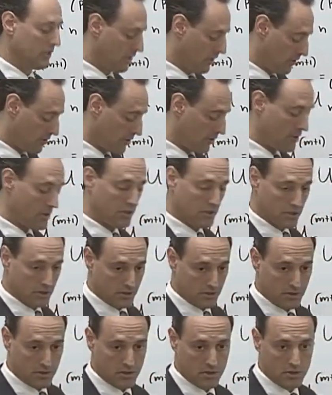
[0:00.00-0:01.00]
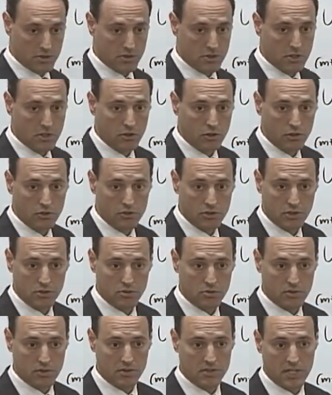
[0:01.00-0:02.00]
So this is still using
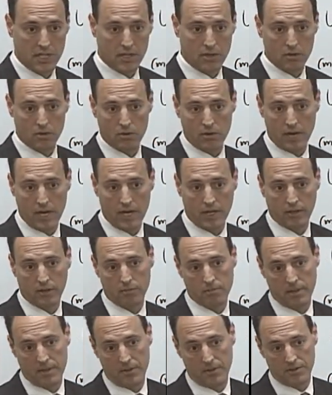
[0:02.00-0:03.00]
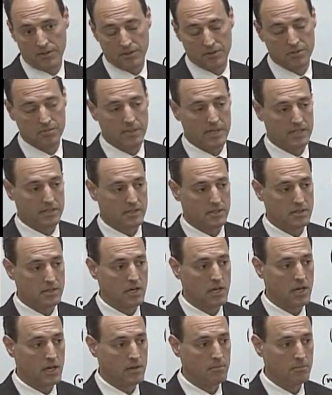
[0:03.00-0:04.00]
sort of second-order accurate methods in space and
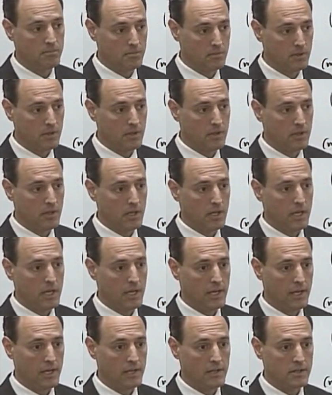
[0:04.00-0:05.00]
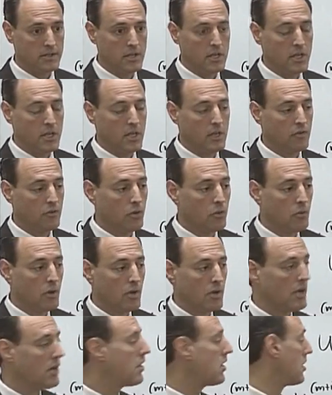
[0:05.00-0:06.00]
time. And if you
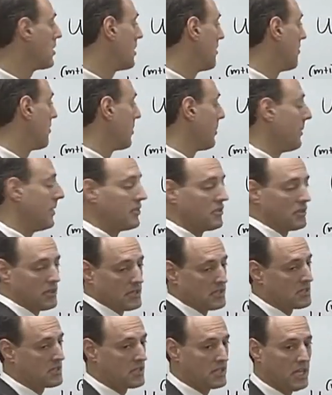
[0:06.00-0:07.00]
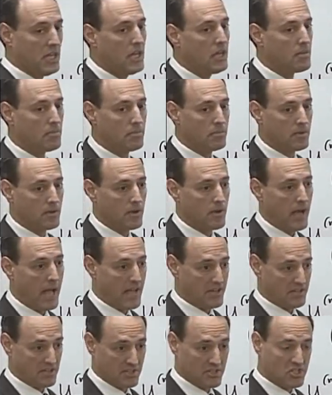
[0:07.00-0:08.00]
wanted to implement this scheme
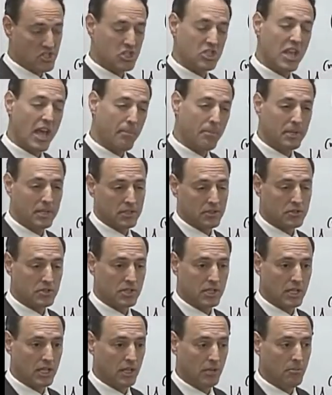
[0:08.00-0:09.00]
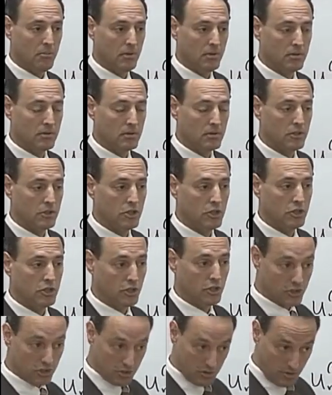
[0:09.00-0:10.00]
as a stepping scheme,
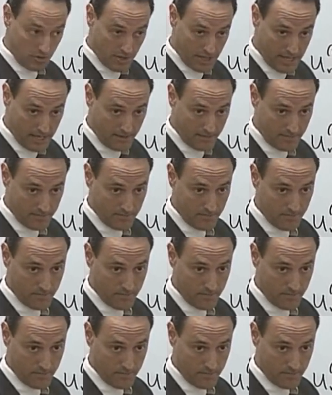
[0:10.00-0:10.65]
you could do that.